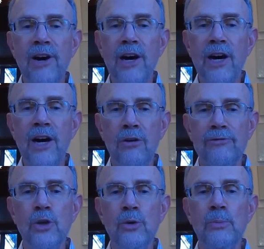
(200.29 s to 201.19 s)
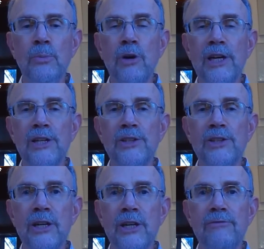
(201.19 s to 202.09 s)
we evolved,
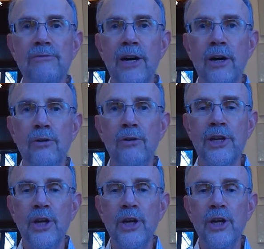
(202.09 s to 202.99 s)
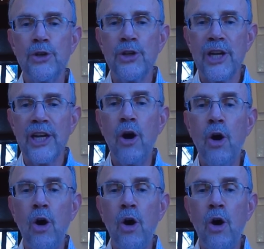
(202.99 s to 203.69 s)
the human race evolved